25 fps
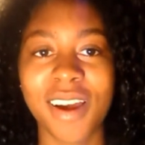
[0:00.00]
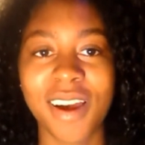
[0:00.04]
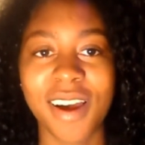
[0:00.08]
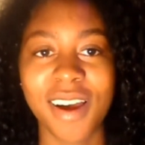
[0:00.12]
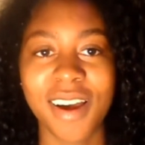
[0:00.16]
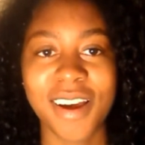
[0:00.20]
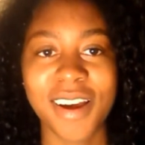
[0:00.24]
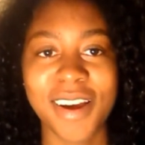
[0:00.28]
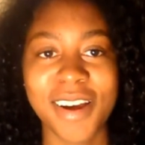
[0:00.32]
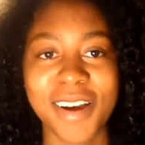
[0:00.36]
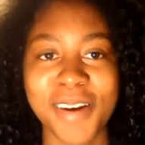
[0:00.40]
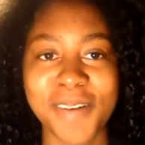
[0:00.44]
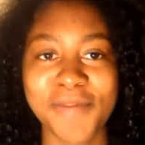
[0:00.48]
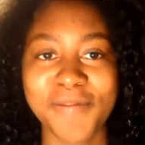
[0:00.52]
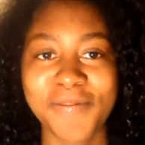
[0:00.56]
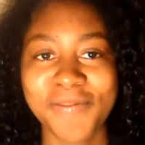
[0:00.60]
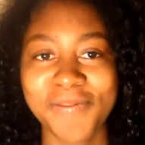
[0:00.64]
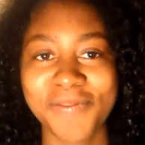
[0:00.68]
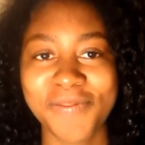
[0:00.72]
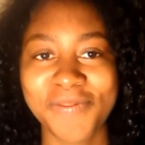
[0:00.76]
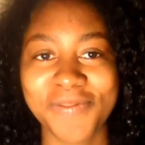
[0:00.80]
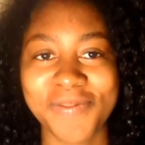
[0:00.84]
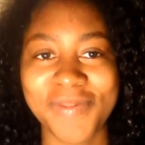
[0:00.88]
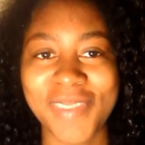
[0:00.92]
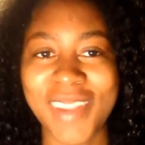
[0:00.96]

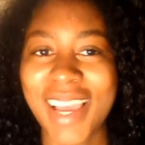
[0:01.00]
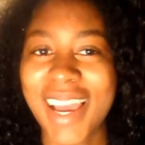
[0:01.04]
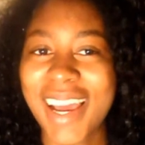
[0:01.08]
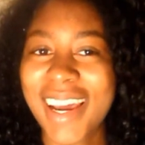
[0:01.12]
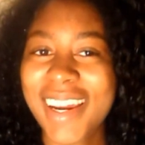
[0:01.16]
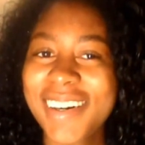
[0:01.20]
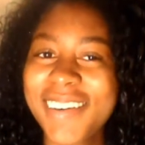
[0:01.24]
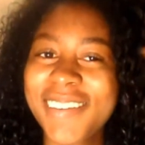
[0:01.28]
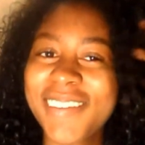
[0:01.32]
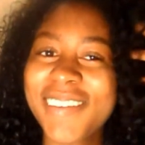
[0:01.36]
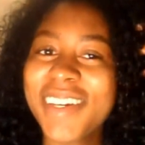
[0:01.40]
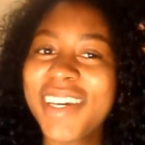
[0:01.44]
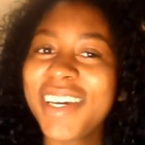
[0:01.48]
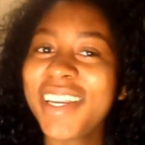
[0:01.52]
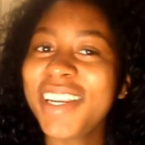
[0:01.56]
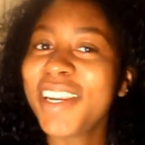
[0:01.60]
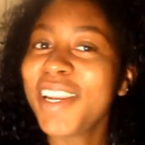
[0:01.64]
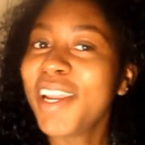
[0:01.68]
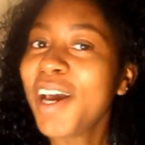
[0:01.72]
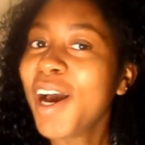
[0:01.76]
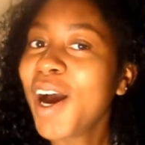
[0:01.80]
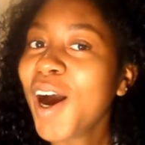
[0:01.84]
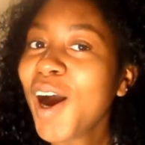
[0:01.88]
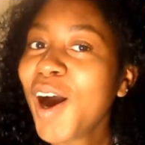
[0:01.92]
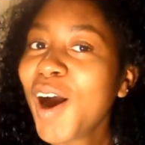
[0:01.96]
Um, I don't really
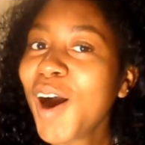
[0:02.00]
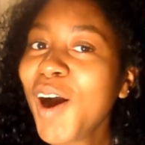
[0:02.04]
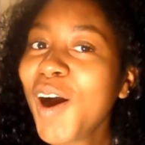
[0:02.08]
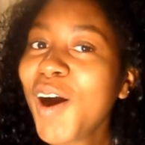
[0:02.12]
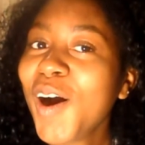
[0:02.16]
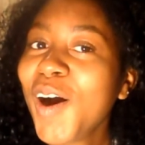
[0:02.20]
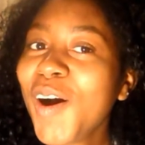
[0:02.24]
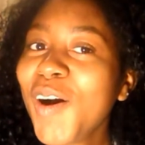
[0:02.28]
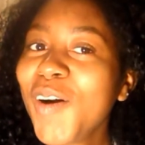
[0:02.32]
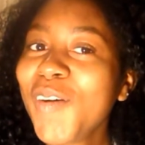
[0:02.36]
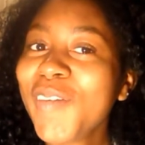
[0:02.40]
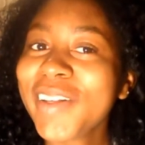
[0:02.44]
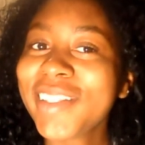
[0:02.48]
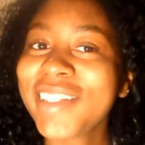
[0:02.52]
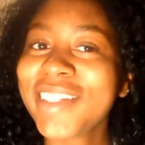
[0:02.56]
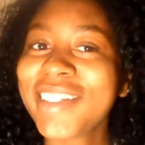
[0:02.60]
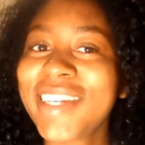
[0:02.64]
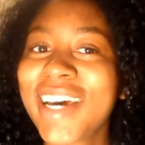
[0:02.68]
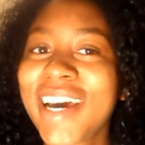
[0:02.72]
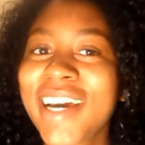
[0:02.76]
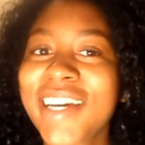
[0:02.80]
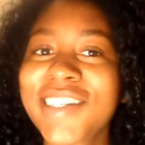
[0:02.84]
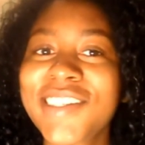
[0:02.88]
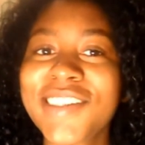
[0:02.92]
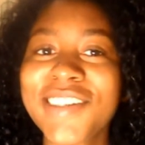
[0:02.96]
know what the
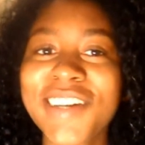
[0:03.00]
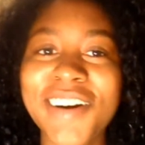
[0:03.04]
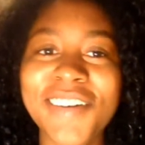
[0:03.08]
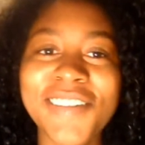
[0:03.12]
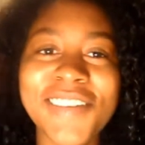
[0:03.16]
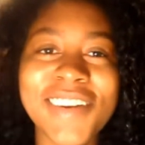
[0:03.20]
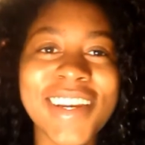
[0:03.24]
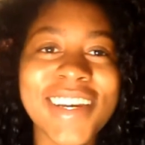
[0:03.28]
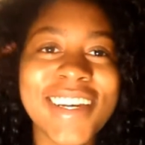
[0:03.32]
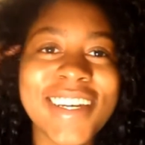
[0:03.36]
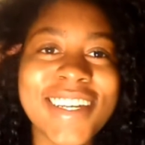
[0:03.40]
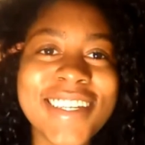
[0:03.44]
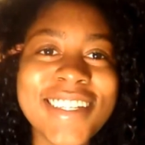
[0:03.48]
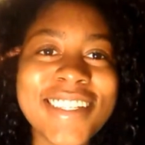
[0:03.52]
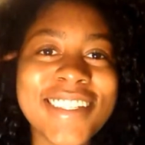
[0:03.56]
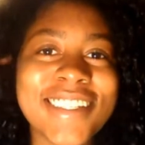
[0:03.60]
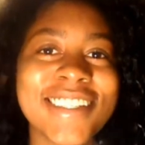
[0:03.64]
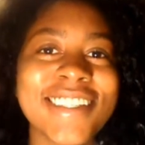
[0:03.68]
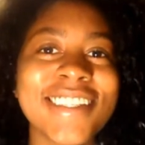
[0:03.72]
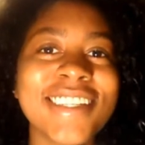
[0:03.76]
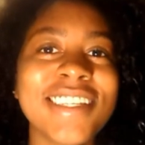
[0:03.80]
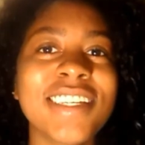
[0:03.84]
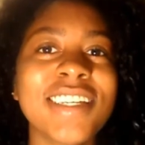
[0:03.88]
texture of it is.